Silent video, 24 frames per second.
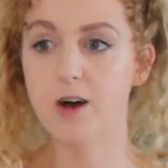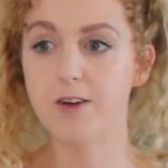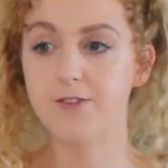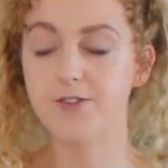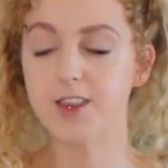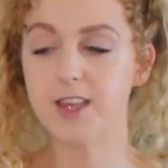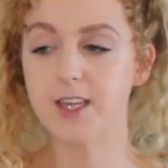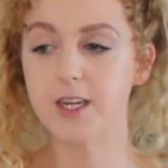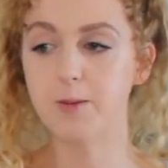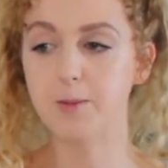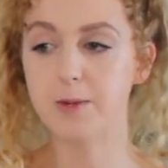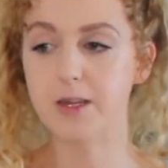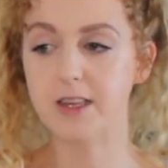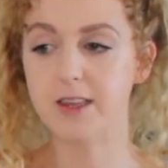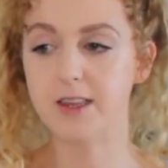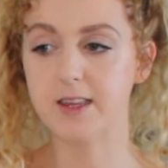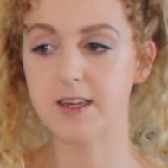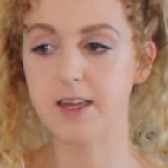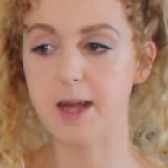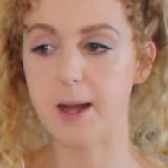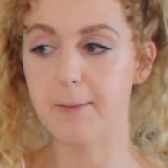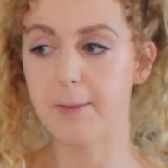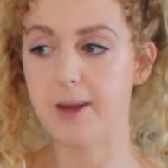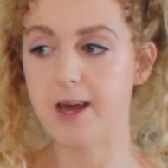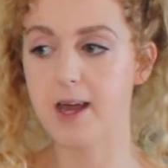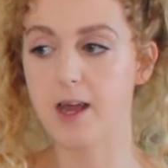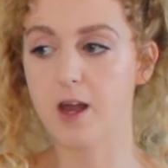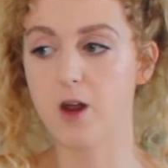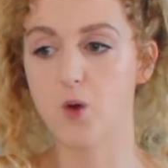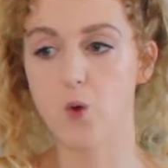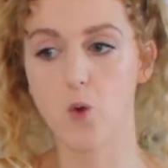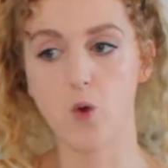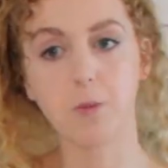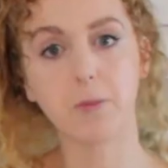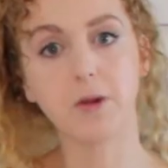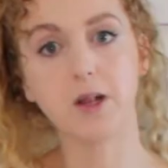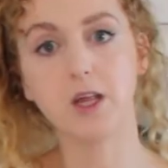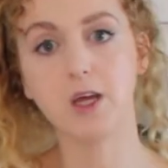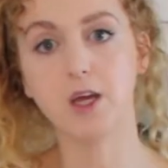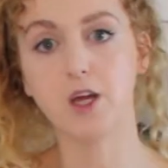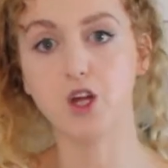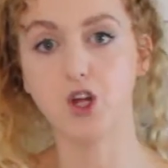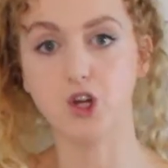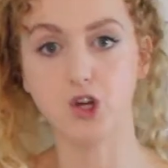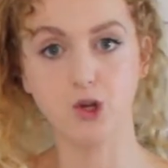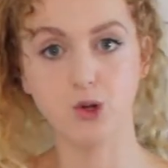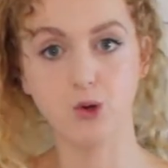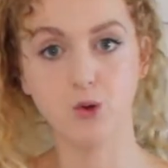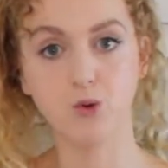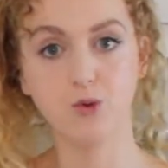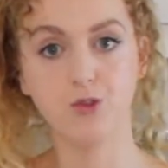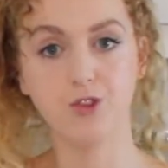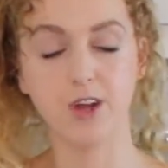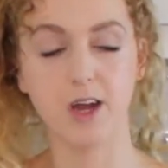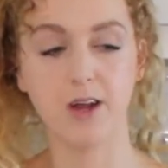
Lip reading: of cinnamon to nutmeg normally used.